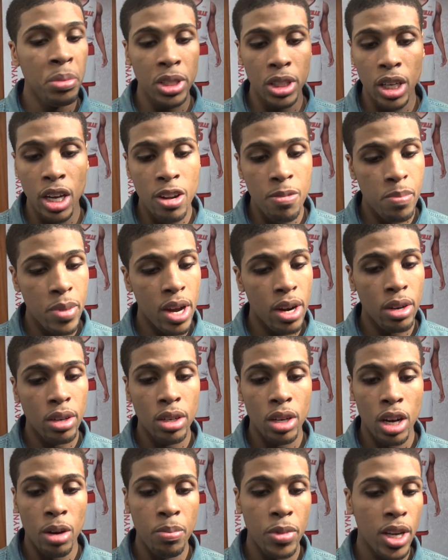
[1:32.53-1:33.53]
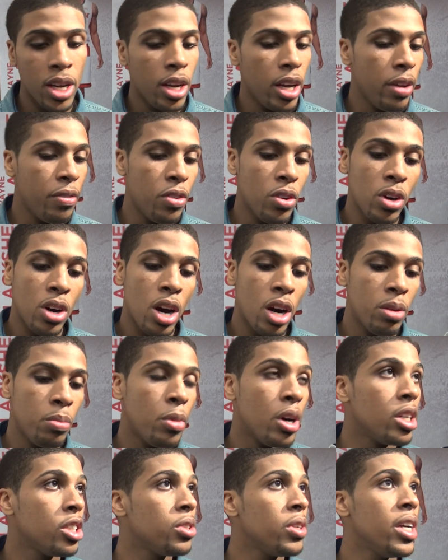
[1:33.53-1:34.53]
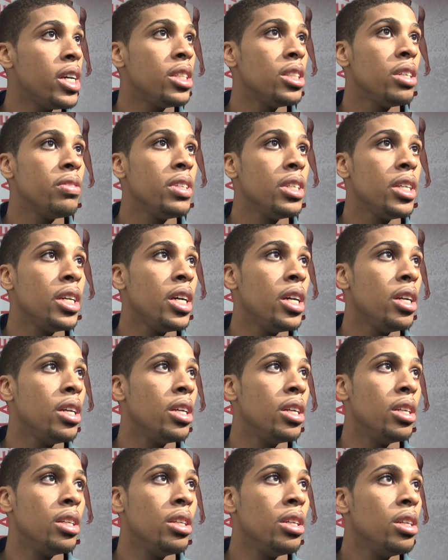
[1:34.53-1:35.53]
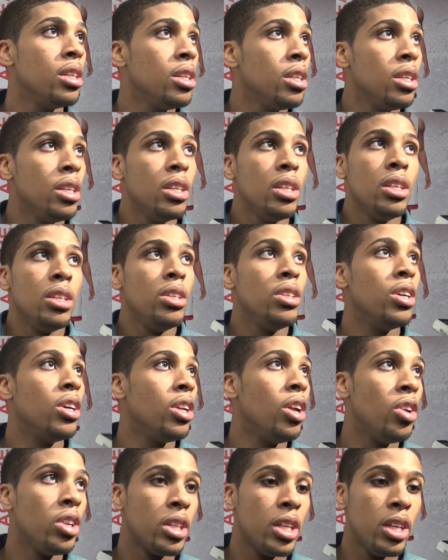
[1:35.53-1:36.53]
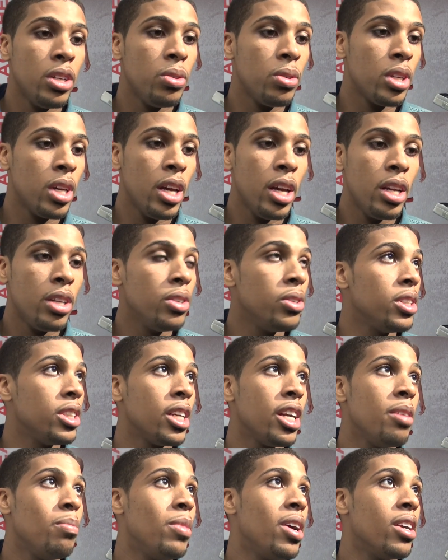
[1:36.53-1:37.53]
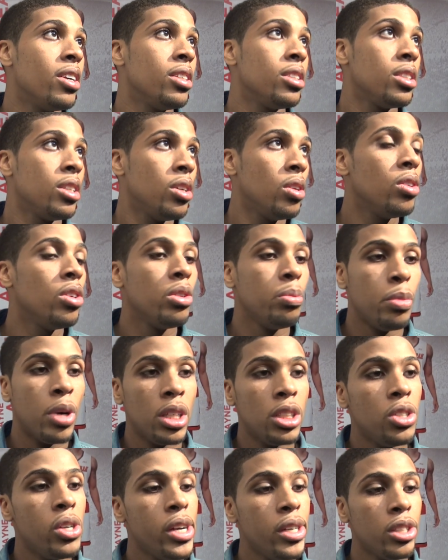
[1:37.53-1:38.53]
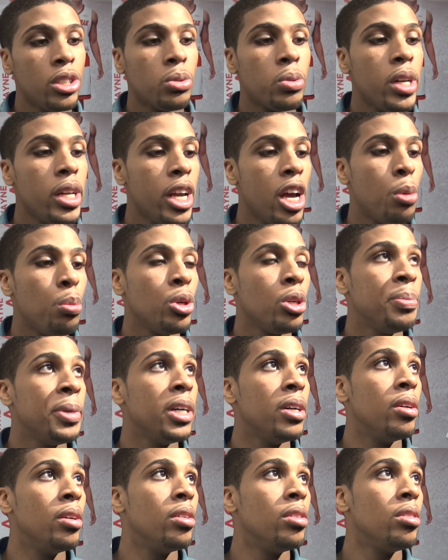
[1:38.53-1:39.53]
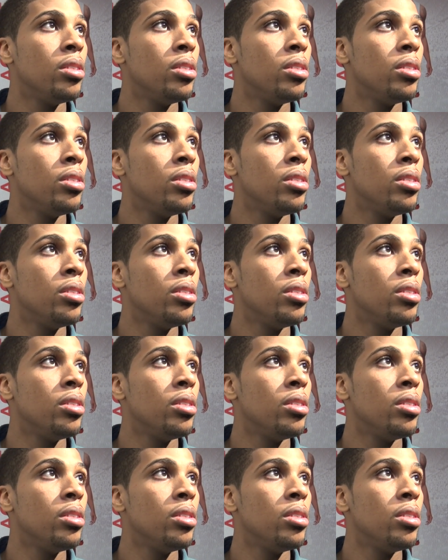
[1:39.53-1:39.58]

he's getting better. I mean, if you're guarding Montrez every day, and, you know, the only thing you can do is get better. So Montrez is really helping him out.